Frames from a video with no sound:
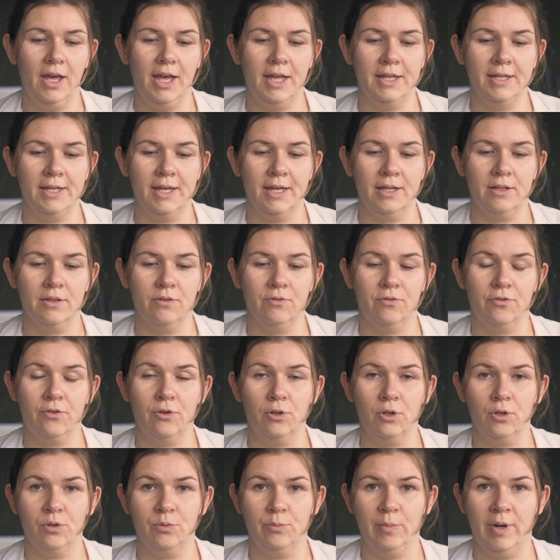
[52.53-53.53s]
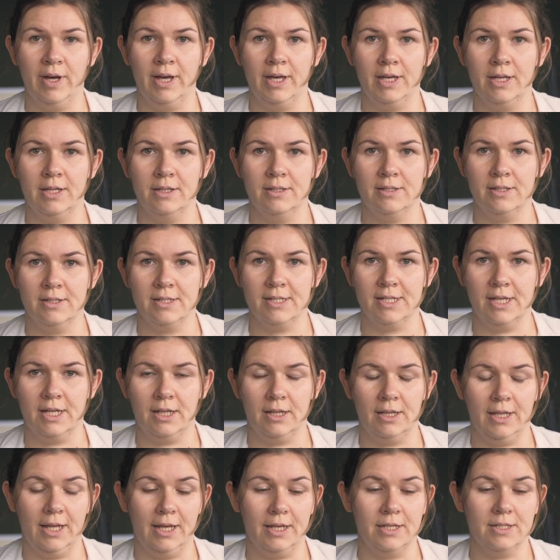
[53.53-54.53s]
and then followed by the
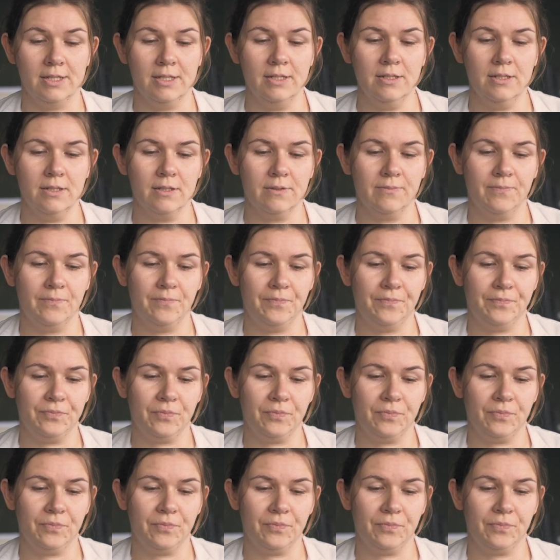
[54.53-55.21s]
cell lysis.